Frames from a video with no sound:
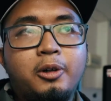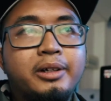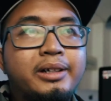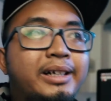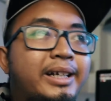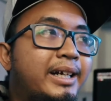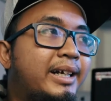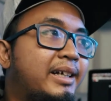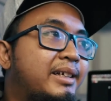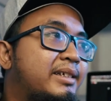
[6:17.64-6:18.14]
On
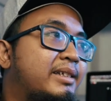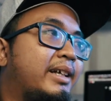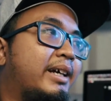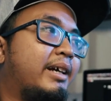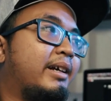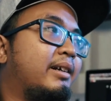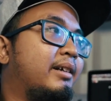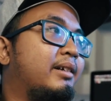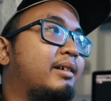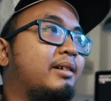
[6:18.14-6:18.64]
days
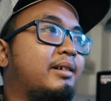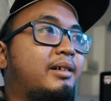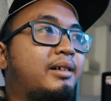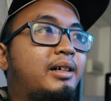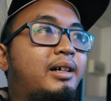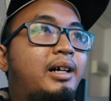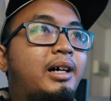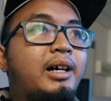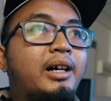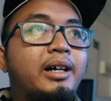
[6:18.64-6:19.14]
that
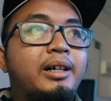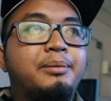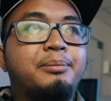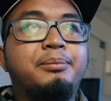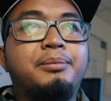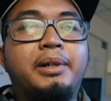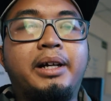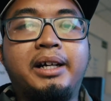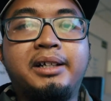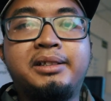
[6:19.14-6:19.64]
I'm
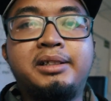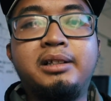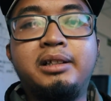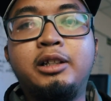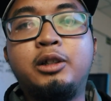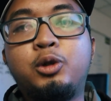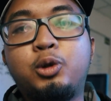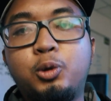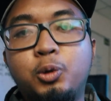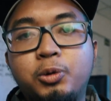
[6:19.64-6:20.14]

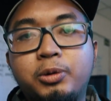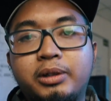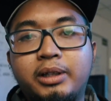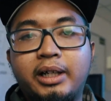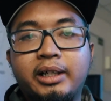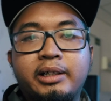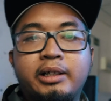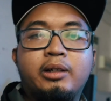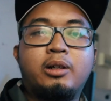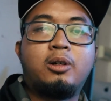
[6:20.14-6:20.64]
actually too
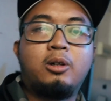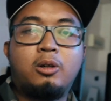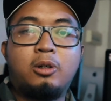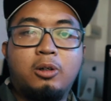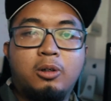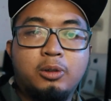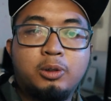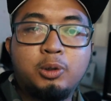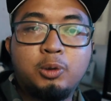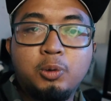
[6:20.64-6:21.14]
tired
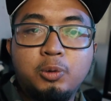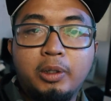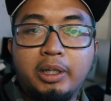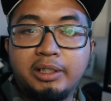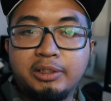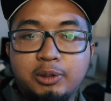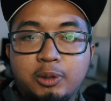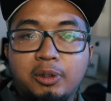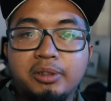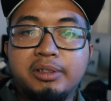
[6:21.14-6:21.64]
or too
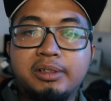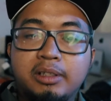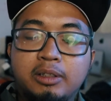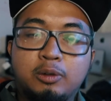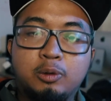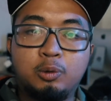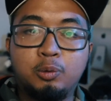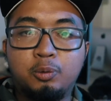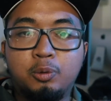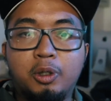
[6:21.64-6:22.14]

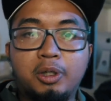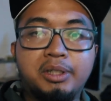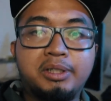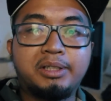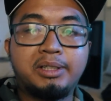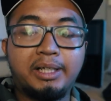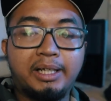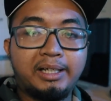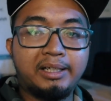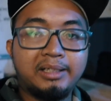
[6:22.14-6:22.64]
exhausted to
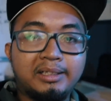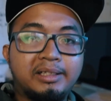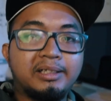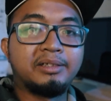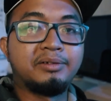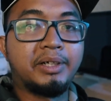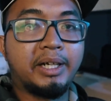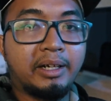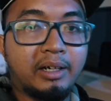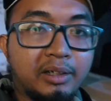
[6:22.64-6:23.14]
watch
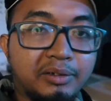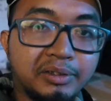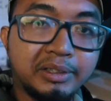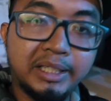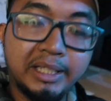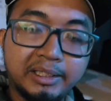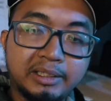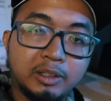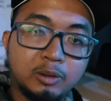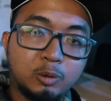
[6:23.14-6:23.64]
anything that are
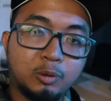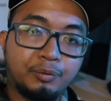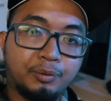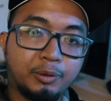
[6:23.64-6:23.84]
related to